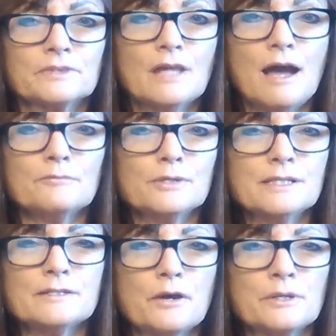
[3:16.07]
not
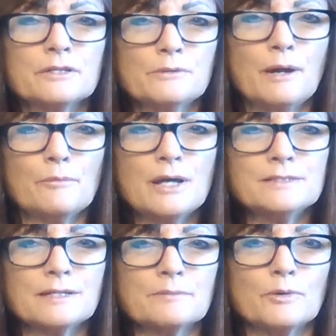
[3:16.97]
really knowing who I
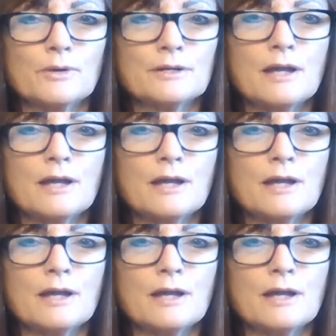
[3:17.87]
was anymore,